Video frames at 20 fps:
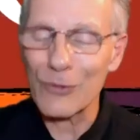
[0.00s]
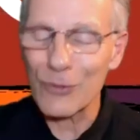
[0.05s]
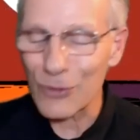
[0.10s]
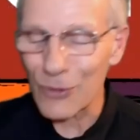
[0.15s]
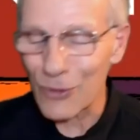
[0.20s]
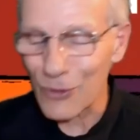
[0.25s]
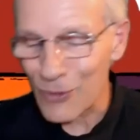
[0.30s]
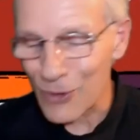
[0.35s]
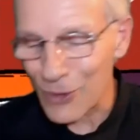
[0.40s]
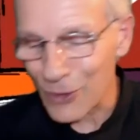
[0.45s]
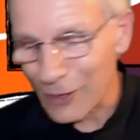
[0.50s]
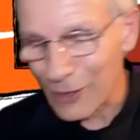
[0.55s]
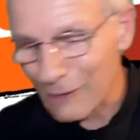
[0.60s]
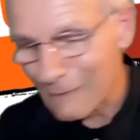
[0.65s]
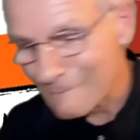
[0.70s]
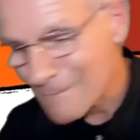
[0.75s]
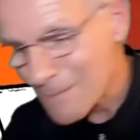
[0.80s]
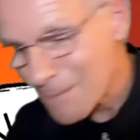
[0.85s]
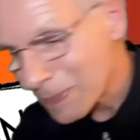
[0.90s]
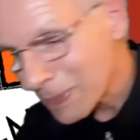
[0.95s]
no work.
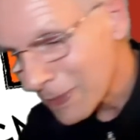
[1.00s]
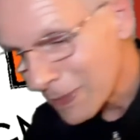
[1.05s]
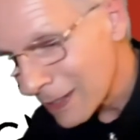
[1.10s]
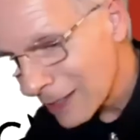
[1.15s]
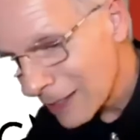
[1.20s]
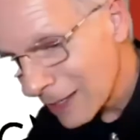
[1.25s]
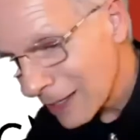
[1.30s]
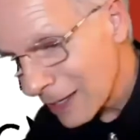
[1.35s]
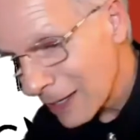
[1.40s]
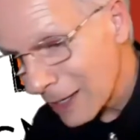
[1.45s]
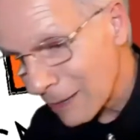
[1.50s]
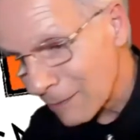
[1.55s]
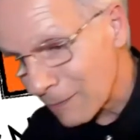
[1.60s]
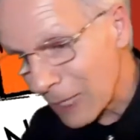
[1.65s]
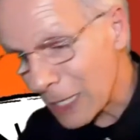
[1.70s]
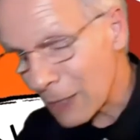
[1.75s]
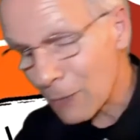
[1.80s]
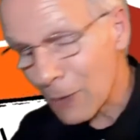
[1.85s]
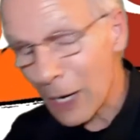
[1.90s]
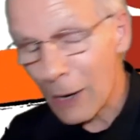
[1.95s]

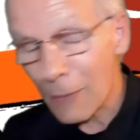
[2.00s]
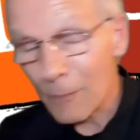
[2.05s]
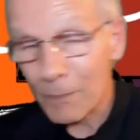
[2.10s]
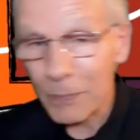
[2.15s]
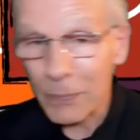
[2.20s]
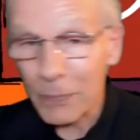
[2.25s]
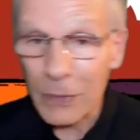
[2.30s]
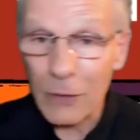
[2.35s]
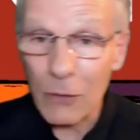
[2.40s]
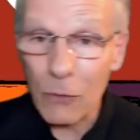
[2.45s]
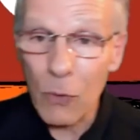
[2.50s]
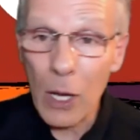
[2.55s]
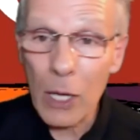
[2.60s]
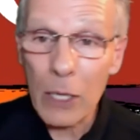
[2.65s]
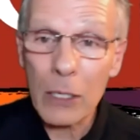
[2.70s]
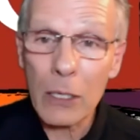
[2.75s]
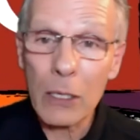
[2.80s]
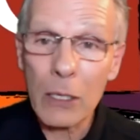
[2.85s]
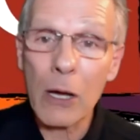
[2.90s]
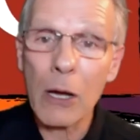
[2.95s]
Meanwhile, they're
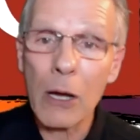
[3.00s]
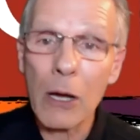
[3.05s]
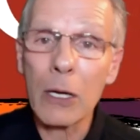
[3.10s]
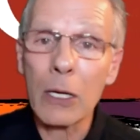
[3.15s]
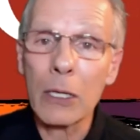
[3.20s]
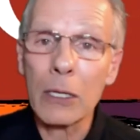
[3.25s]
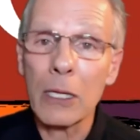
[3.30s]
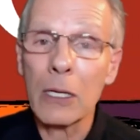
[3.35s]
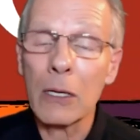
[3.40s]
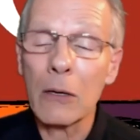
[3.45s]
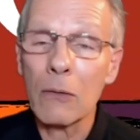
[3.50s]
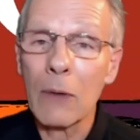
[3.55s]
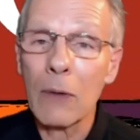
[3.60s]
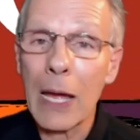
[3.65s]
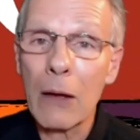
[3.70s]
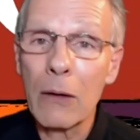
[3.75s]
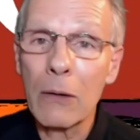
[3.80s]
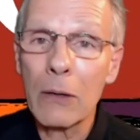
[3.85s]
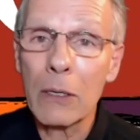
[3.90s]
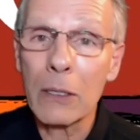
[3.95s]
walking along, and then
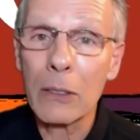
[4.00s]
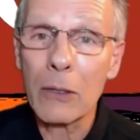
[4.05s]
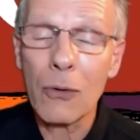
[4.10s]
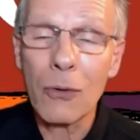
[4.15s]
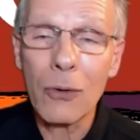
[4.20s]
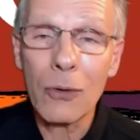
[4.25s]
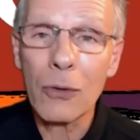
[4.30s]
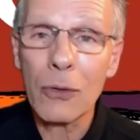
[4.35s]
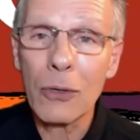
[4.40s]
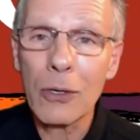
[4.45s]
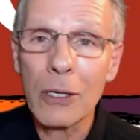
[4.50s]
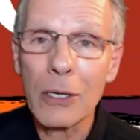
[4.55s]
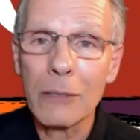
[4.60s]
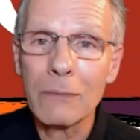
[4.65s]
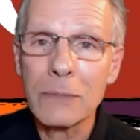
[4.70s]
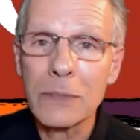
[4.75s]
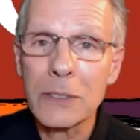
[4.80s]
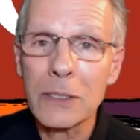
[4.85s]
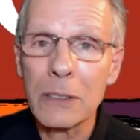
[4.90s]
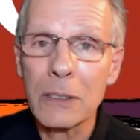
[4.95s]
around the corner
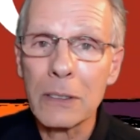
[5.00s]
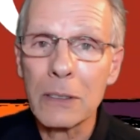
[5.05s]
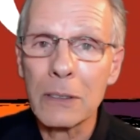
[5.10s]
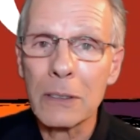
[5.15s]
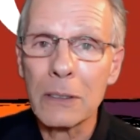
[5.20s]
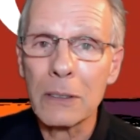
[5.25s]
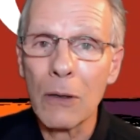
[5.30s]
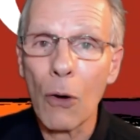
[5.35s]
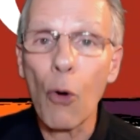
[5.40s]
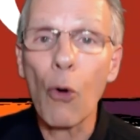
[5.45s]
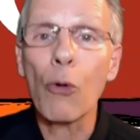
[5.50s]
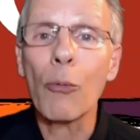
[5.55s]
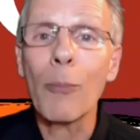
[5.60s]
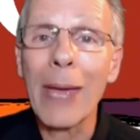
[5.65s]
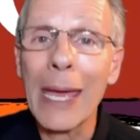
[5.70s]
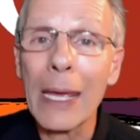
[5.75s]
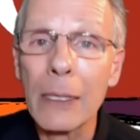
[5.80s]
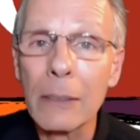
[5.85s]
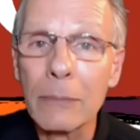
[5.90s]
comes an old man